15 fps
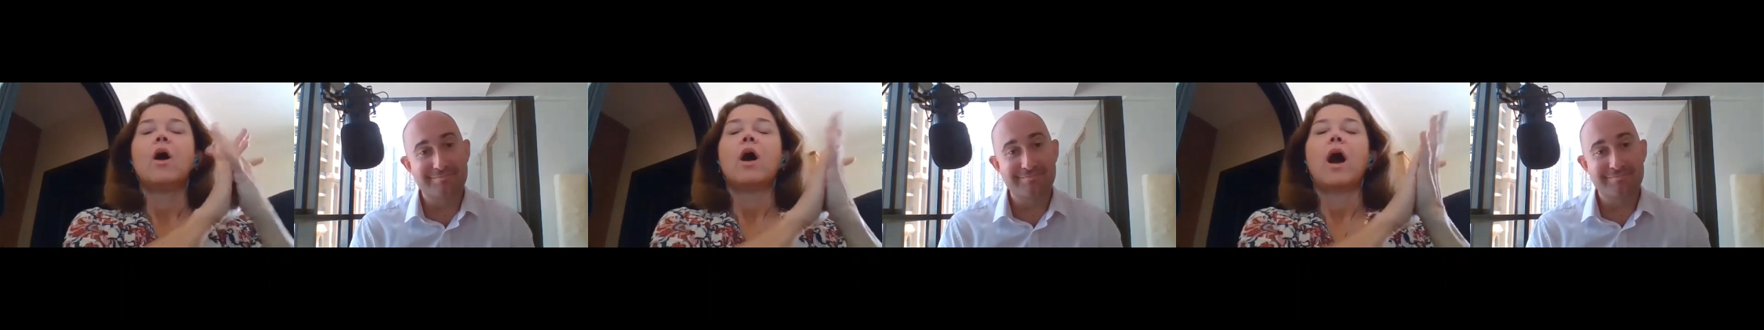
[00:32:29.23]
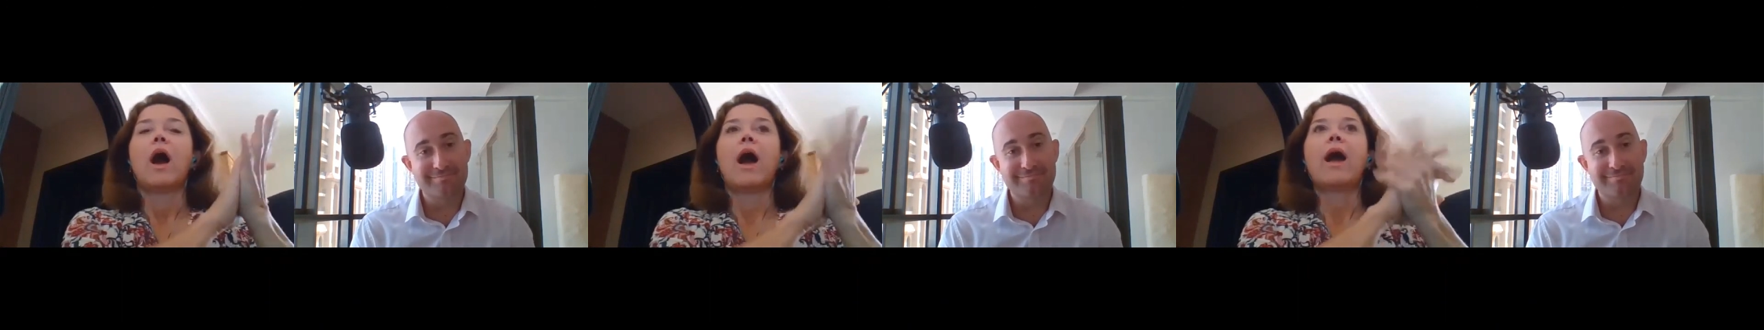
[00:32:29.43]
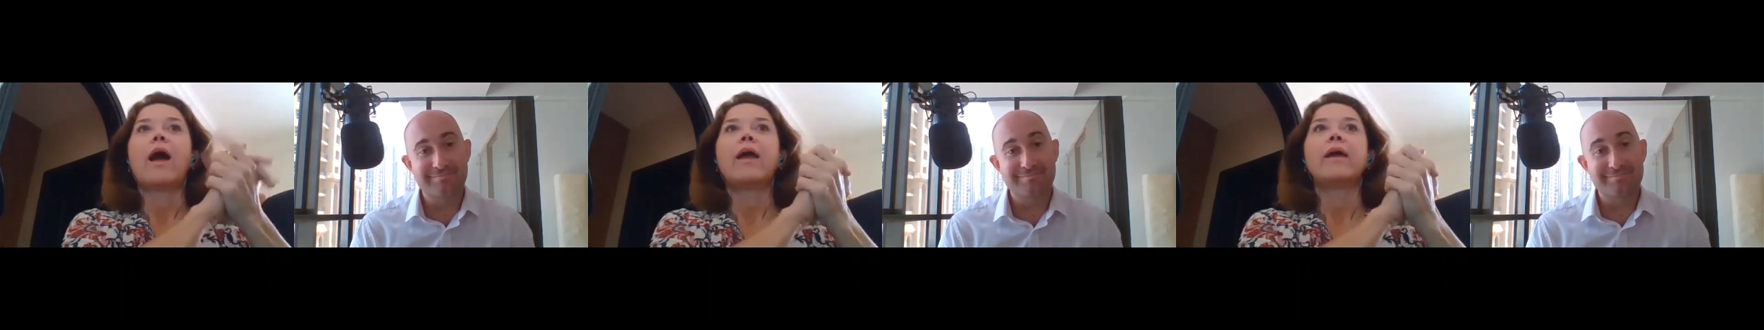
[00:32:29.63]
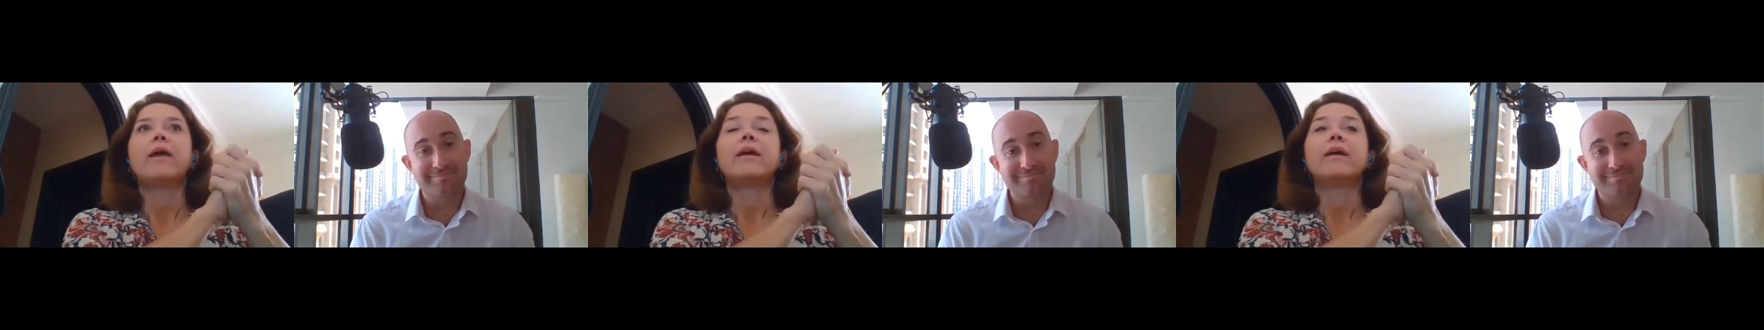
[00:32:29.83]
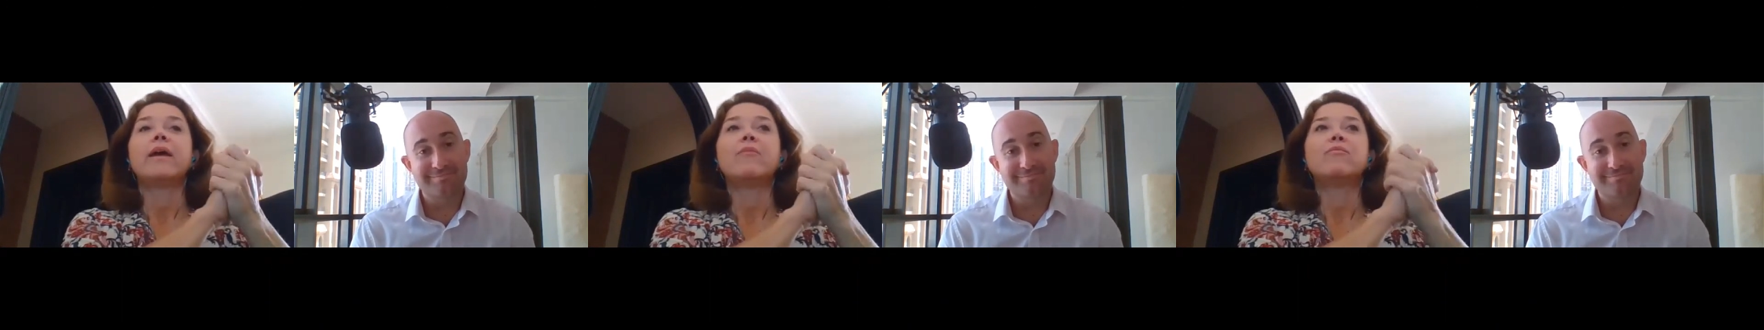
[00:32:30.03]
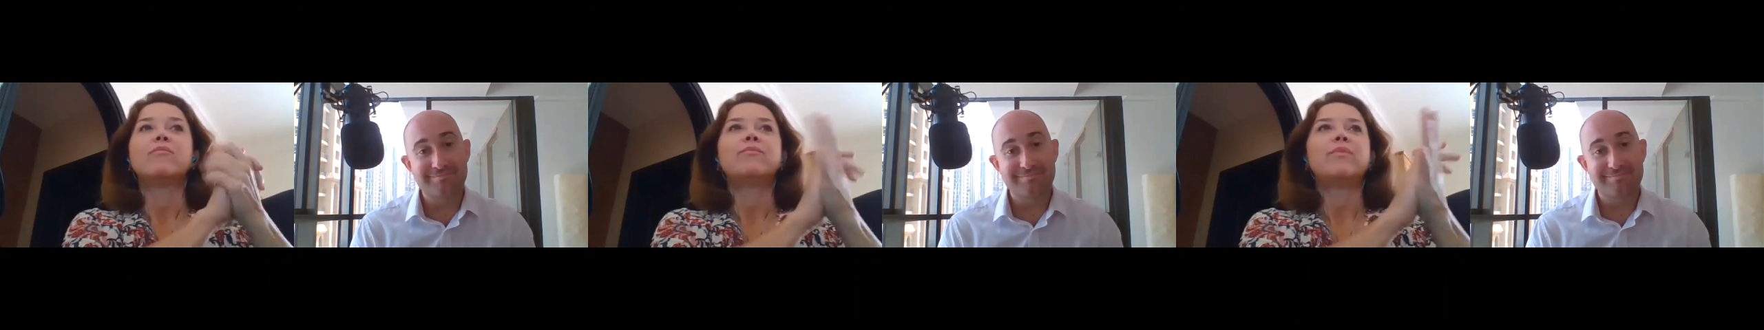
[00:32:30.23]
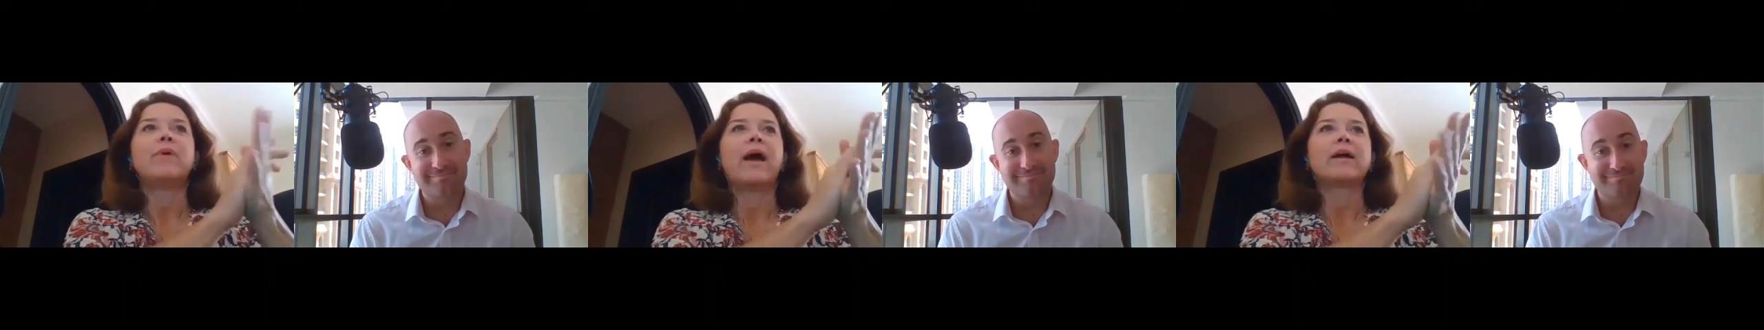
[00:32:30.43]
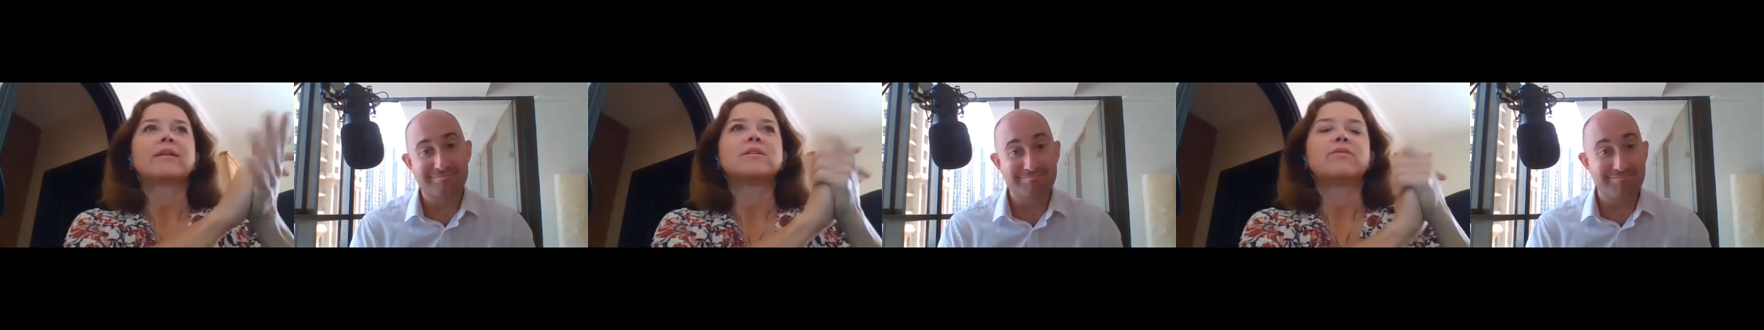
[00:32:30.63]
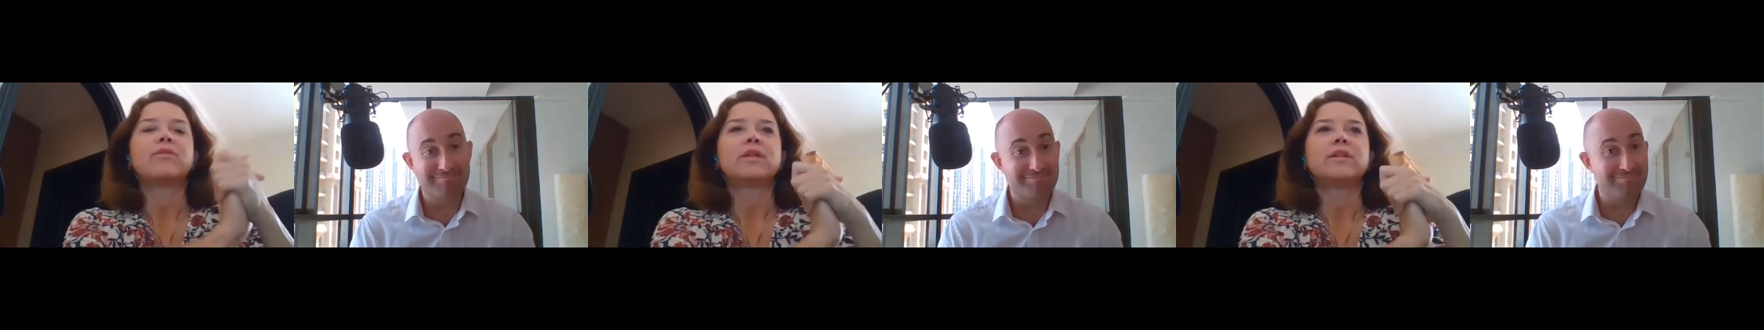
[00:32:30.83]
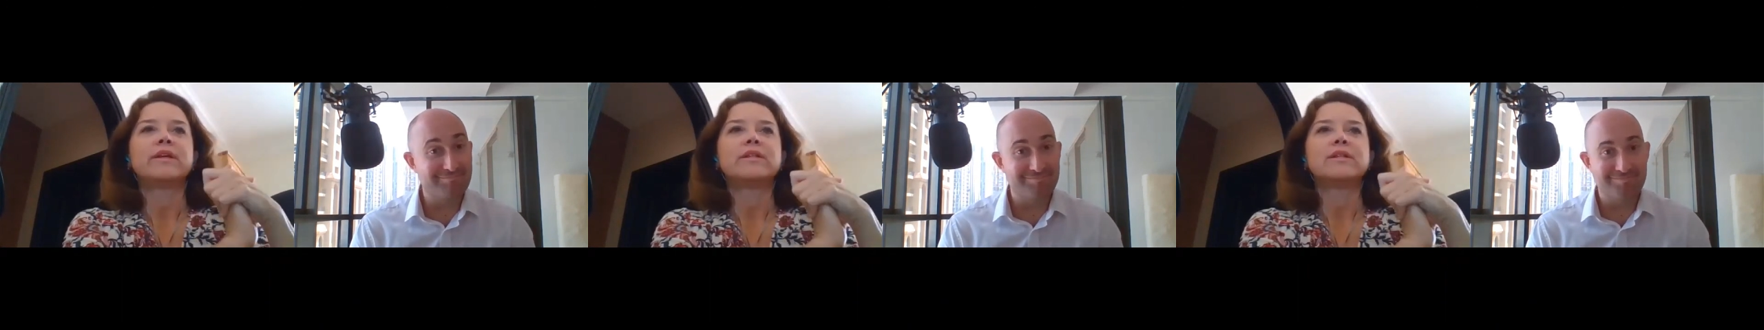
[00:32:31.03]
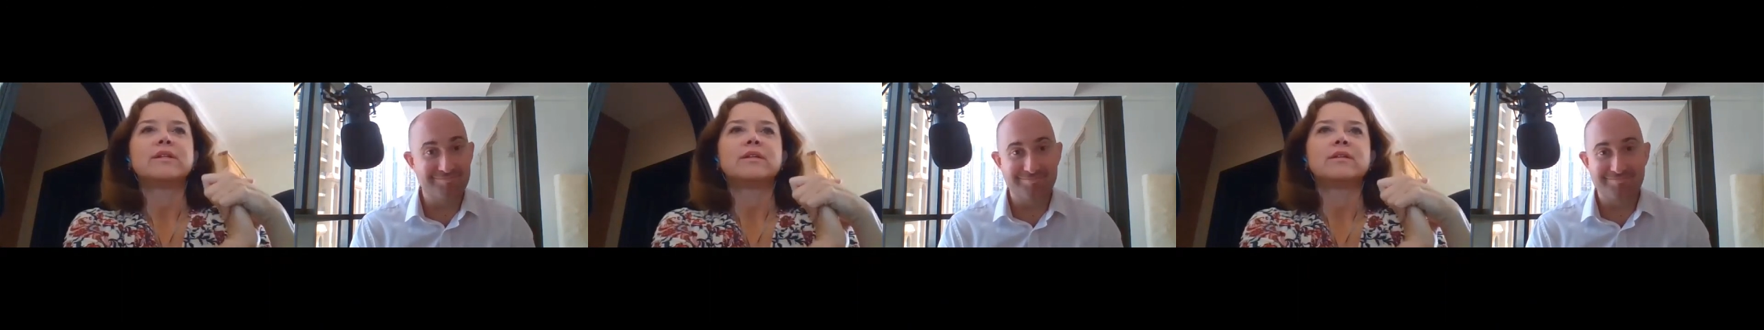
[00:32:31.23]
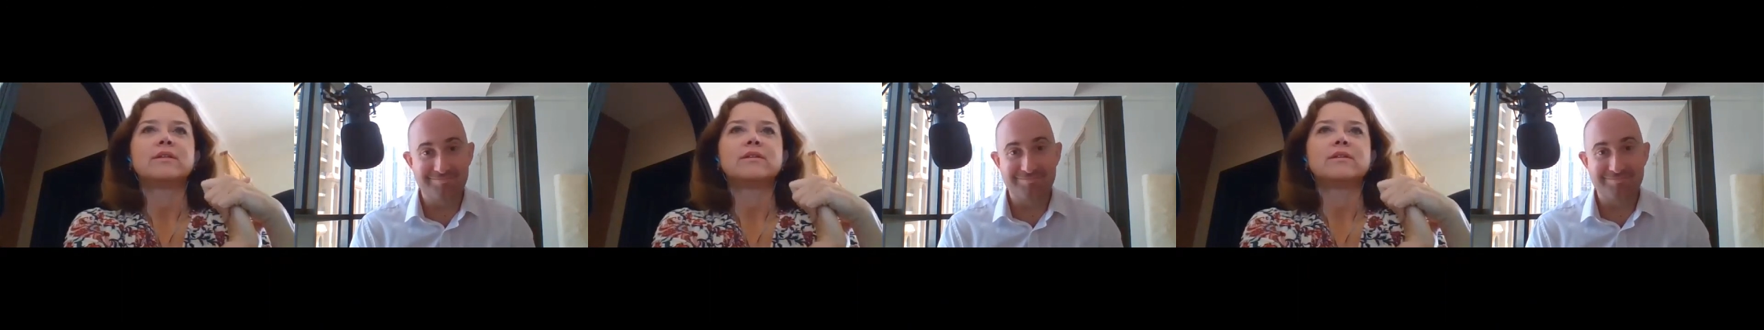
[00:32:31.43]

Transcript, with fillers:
Speaker 1: I am active on LinkedIn,